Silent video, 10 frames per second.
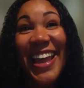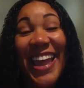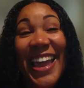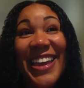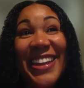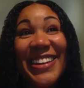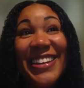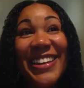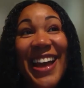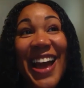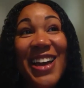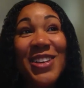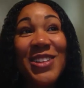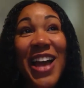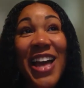And
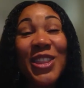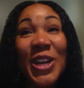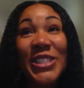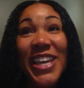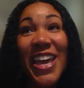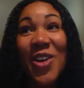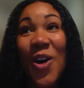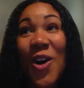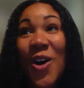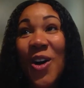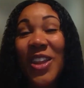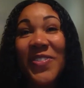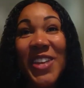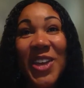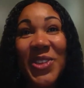I looked at all of
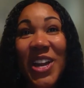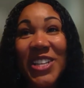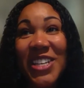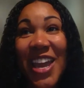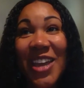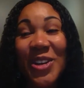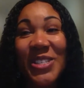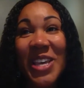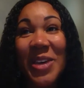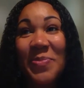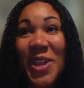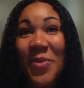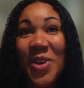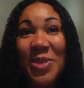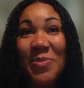the other educators up there
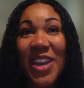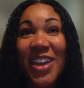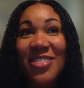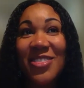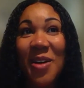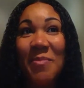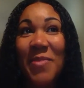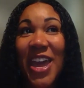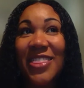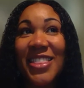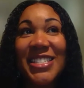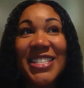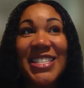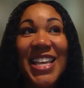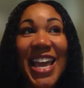with me and thought, man, this
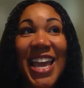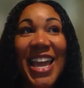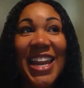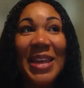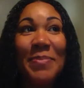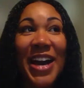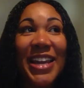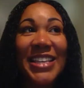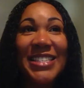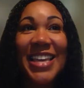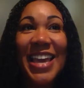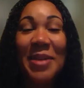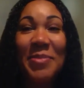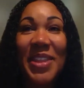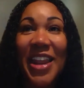is anybody's game.